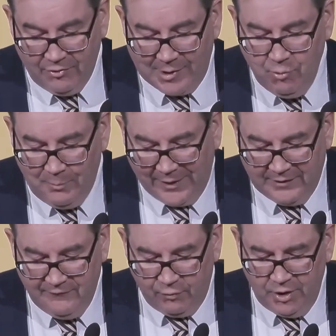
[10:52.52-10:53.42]
they will
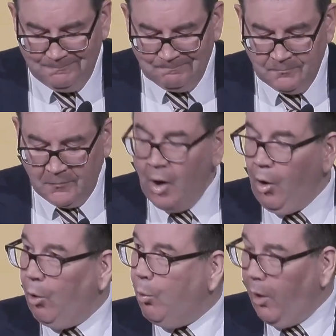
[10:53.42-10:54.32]
pay for it,
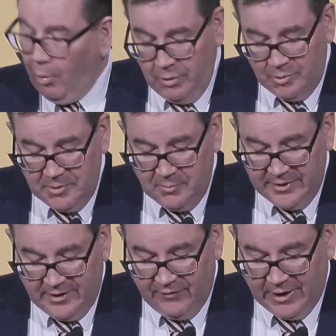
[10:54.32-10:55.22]
or what we will
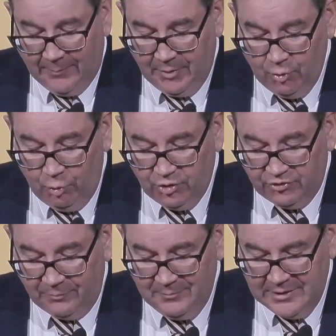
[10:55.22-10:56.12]
be giving up in order
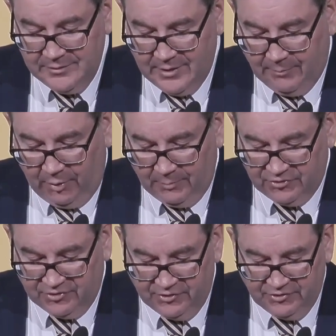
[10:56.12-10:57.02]
to meet their
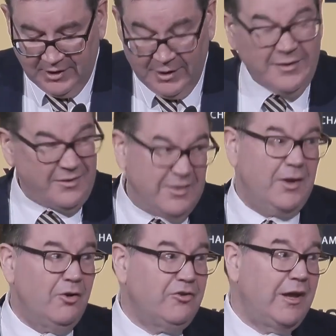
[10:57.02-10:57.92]
promises, then they're
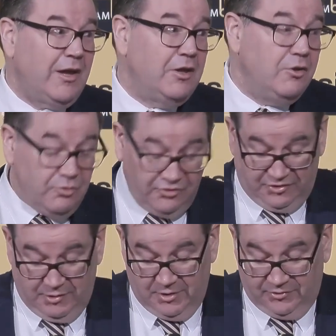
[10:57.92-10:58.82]
not taking you
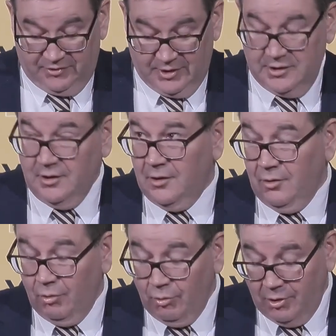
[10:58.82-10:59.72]
seriously,
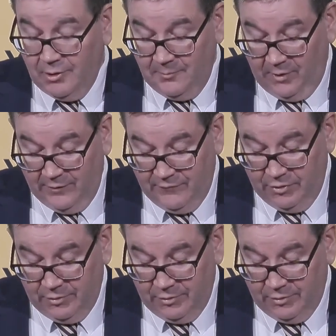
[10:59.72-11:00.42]
or, in my view,